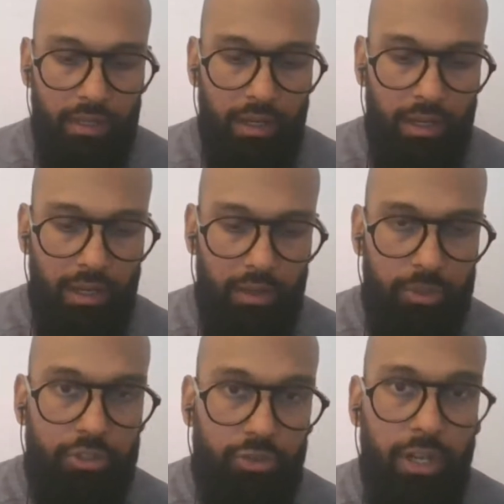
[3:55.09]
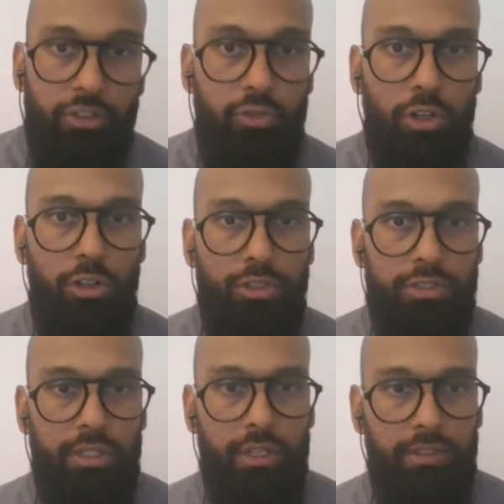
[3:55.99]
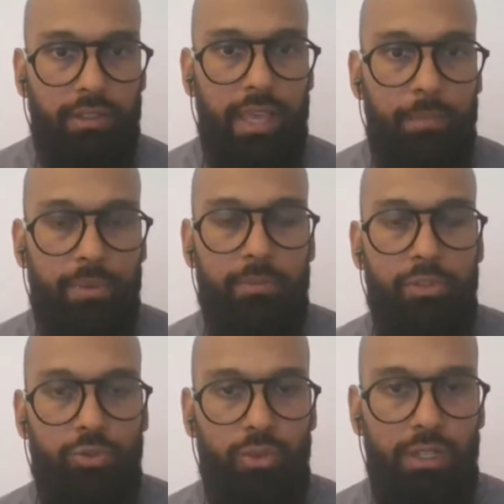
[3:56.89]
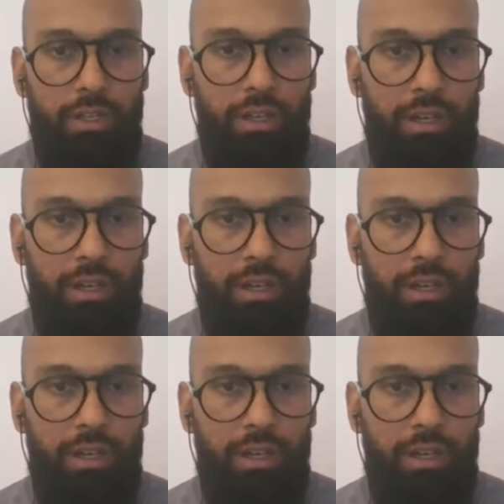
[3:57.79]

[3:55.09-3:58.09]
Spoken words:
we are trying to close the gap between